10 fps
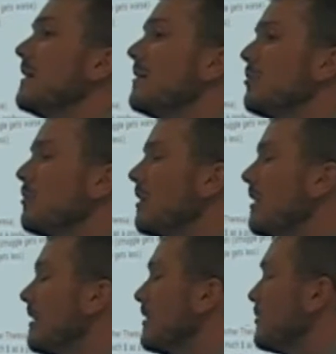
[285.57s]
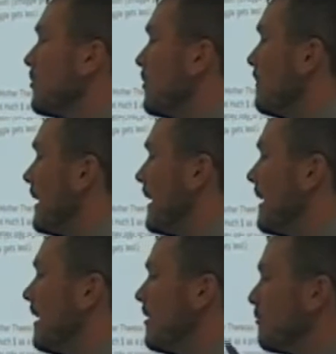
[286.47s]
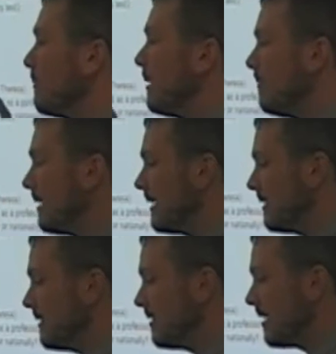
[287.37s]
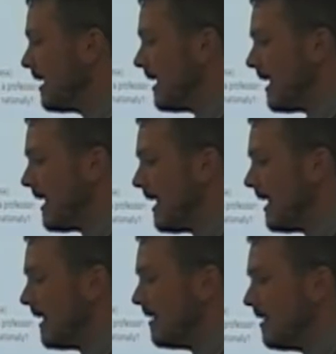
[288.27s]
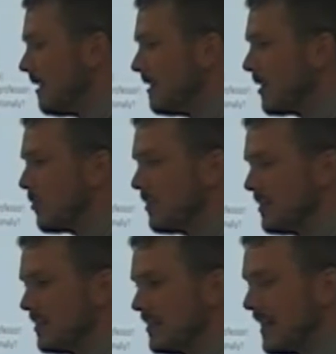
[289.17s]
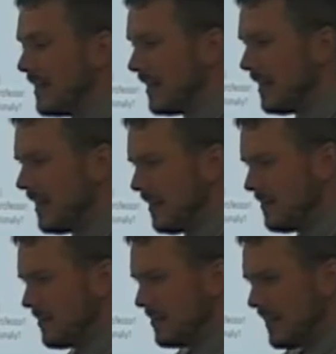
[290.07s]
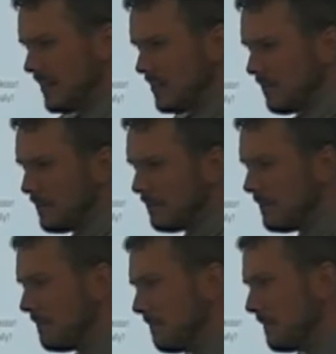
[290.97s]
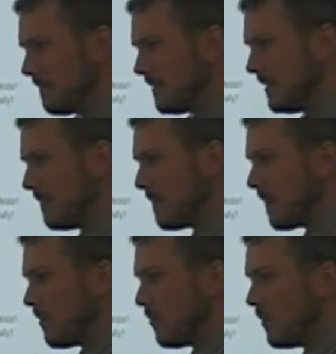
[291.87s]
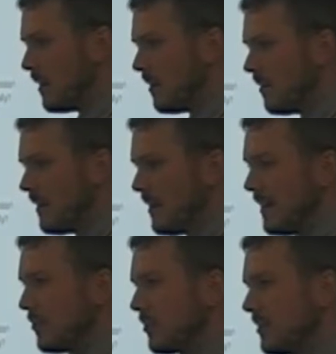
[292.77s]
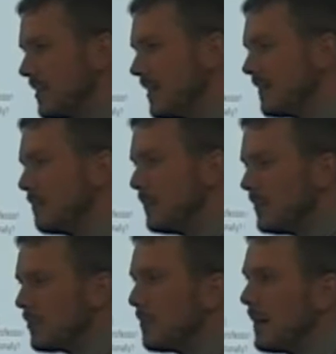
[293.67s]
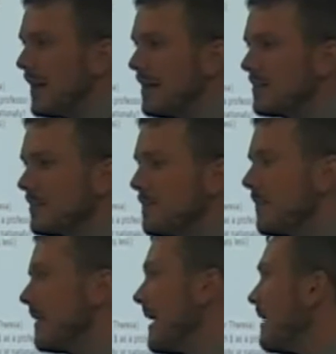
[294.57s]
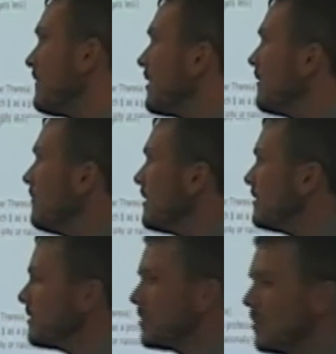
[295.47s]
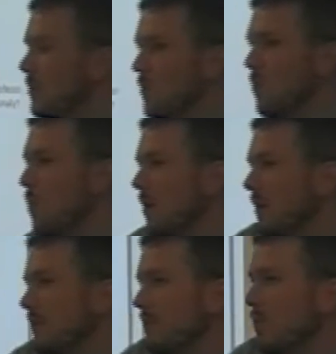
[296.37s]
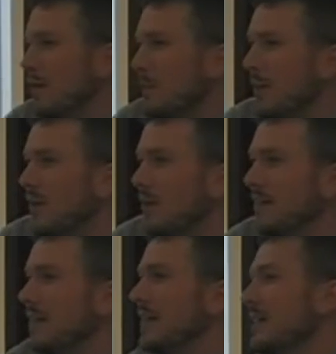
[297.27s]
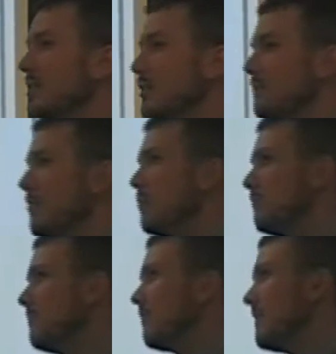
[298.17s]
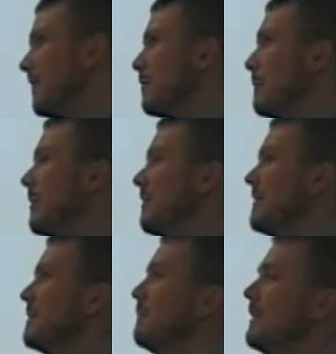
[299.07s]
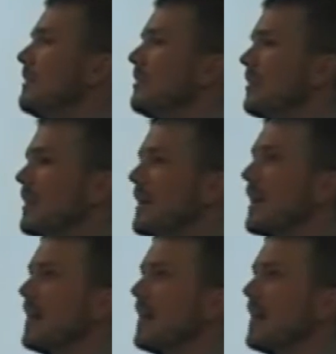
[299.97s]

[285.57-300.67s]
Say they're controlled by the Republicans, and they go to the Senate, and the Senate's 50-50. Well, in order to get the bill to pass, they have to convince one of one party to vote for the other party's bill.